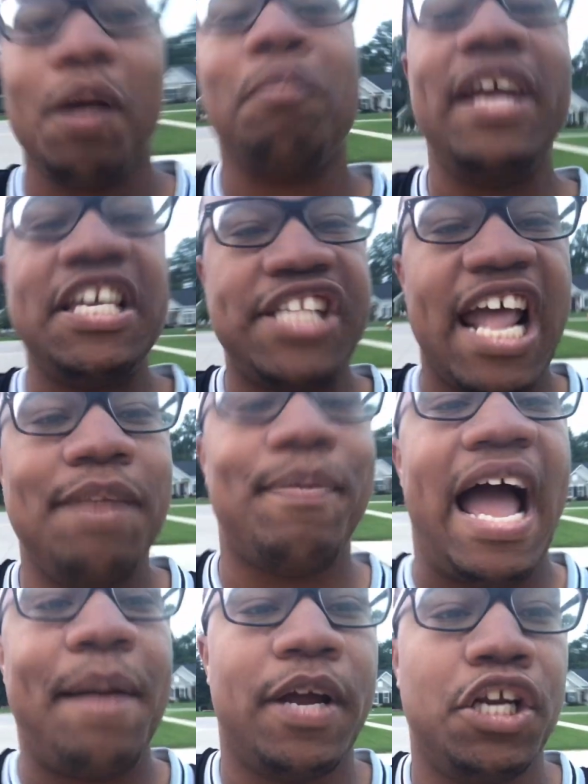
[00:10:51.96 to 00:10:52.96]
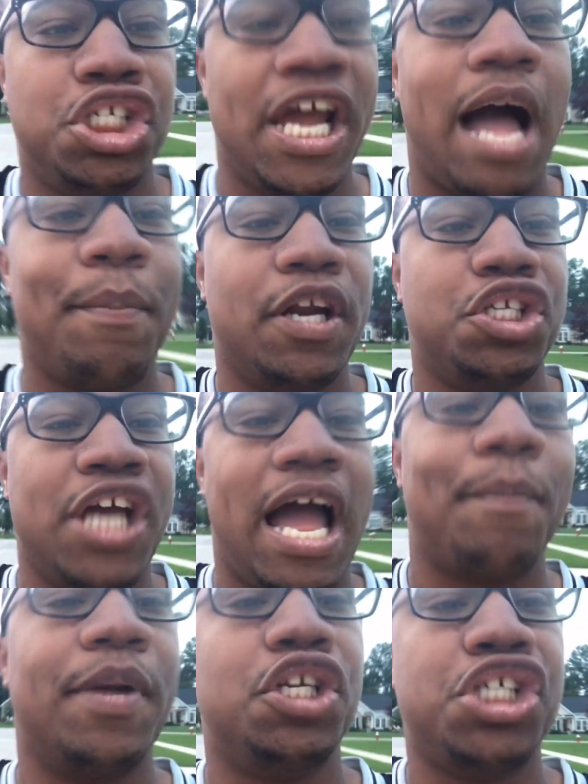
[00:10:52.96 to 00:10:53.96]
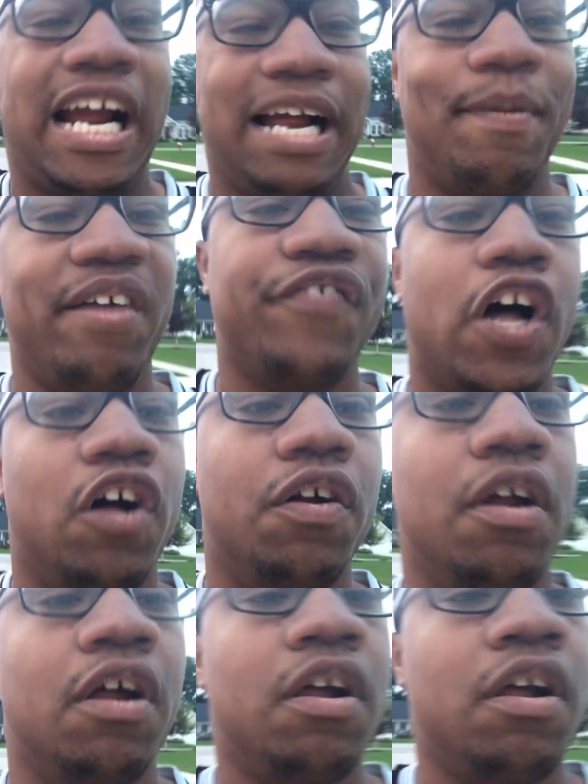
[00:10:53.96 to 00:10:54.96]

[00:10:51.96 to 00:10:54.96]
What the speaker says: Please stand by. I'm going to check on my phone.